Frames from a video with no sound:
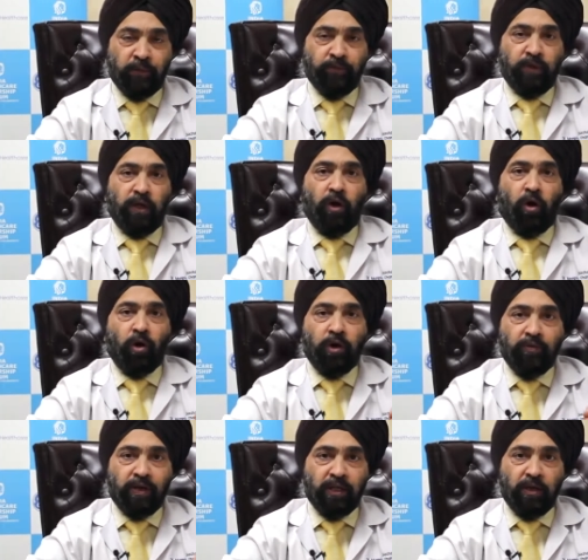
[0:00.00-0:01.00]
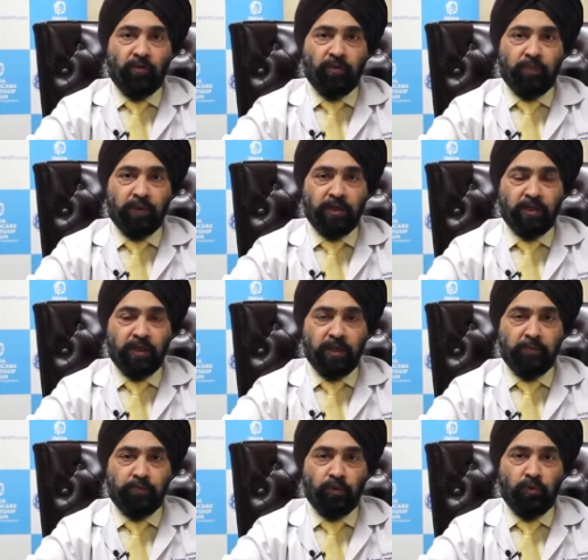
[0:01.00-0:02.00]
the longevity of a person
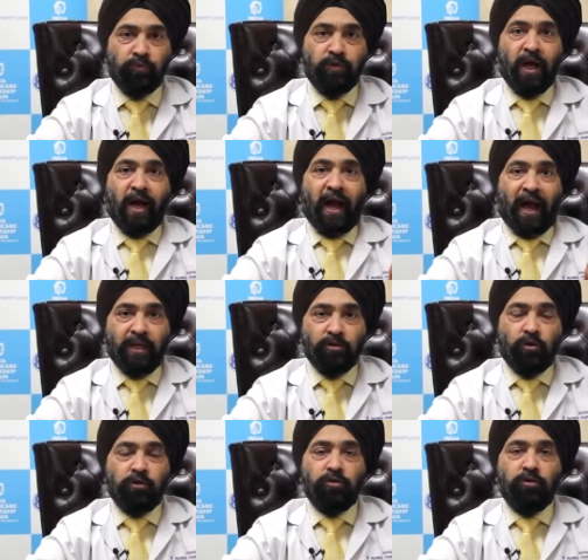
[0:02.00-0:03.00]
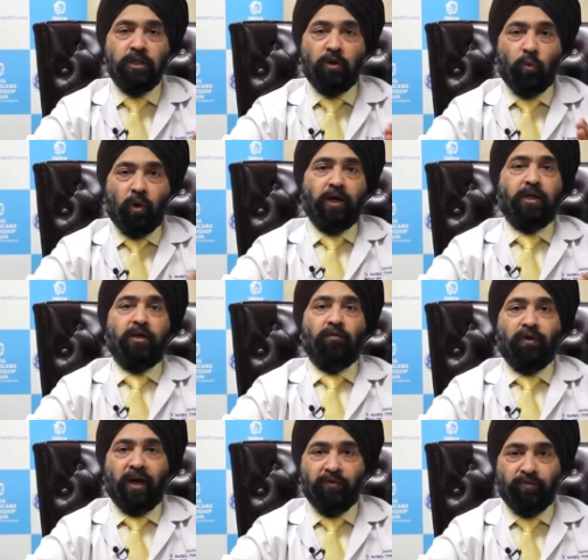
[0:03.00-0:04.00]
improves, as also the quality of
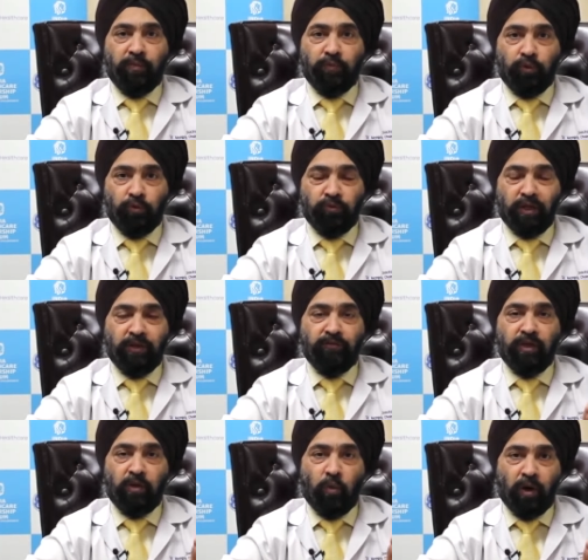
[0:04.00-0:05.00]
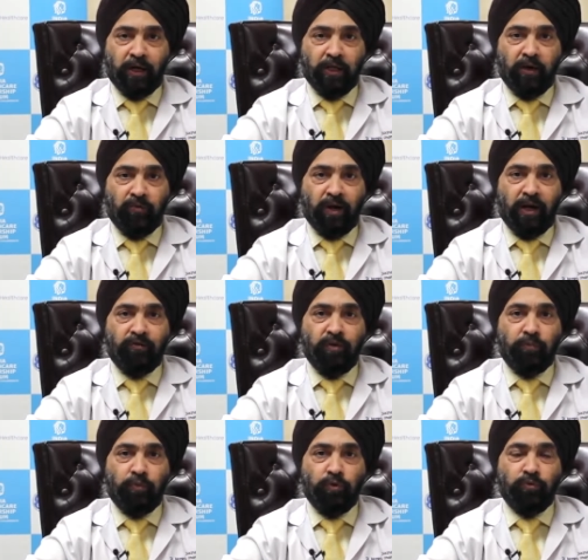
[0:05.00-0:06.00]
life improves, and if the quality of life
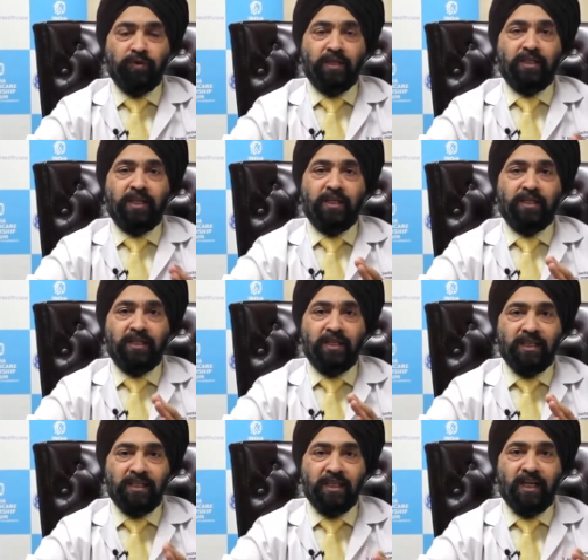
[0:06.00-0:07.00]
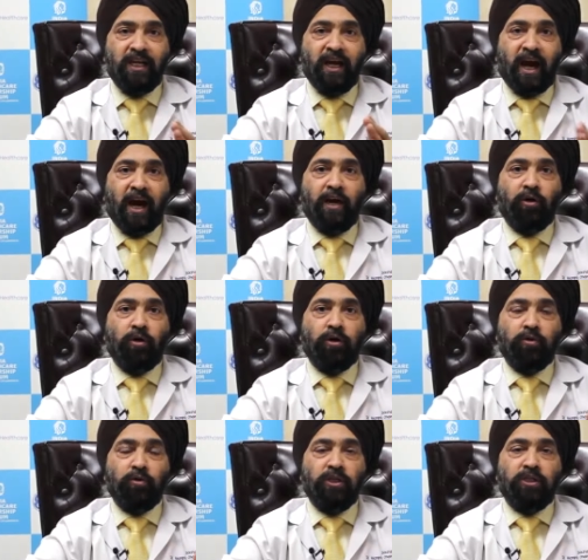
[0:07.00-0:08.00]
improves, this can easily add on
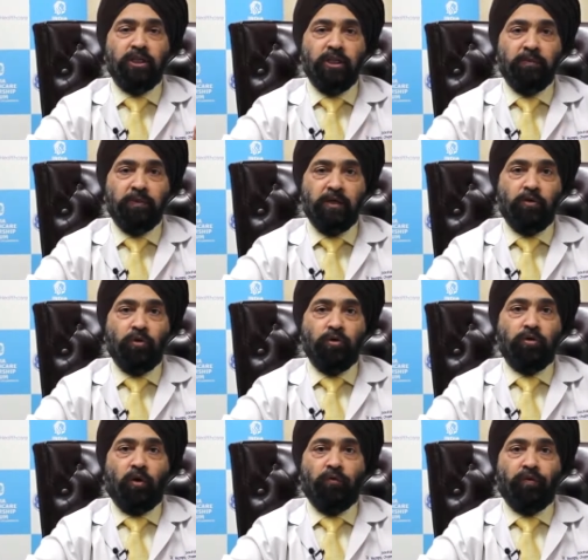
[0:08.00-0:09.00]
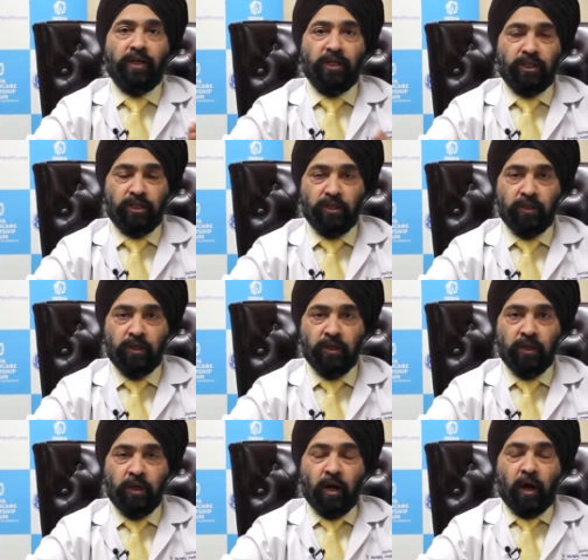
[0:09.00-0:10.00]
to the GDP growth of a nation.
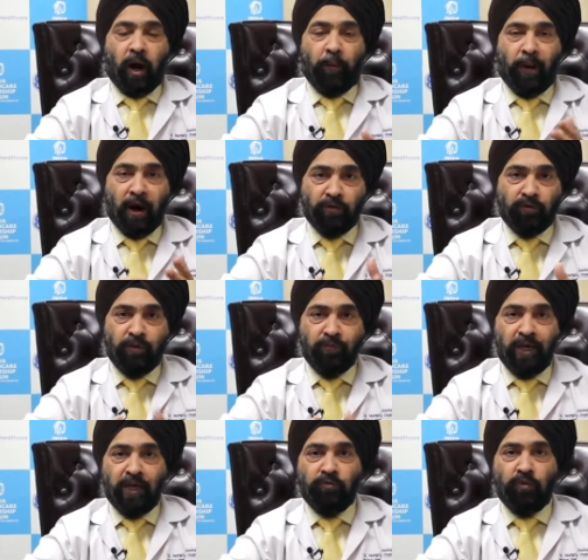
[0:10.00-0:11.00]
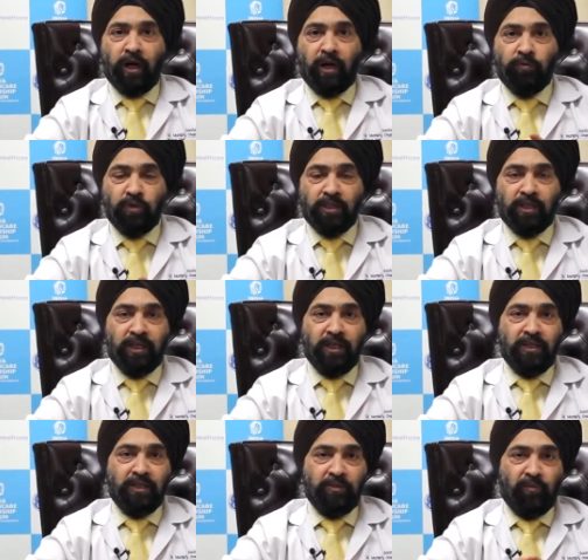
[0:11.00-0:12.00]
Apart from that, what I would say
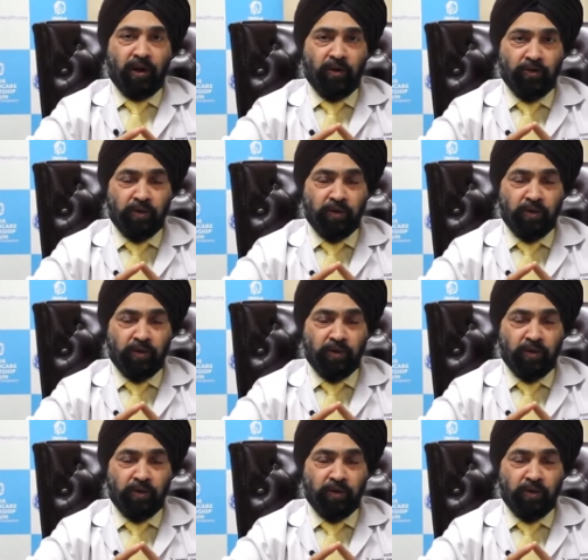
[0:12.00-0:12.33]
is one of the